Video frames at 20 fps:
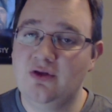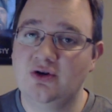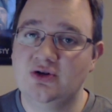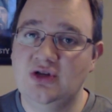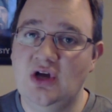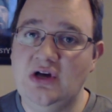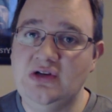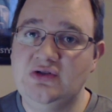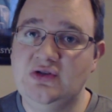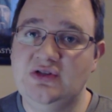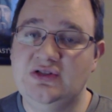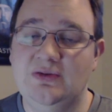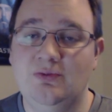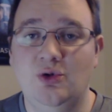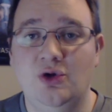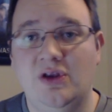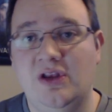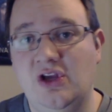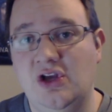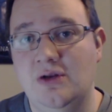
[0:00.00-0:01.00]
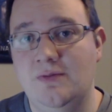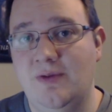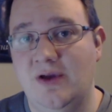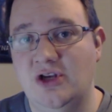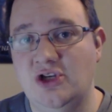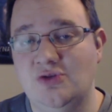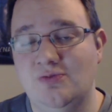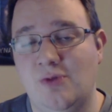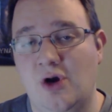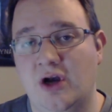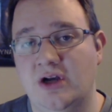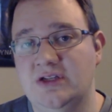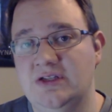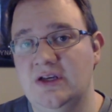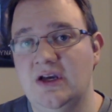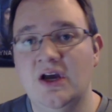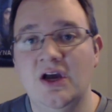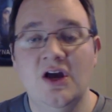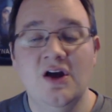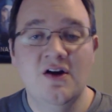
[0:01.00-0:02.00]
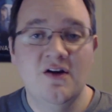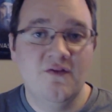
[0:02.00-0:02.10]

But there's also some really good benchmarks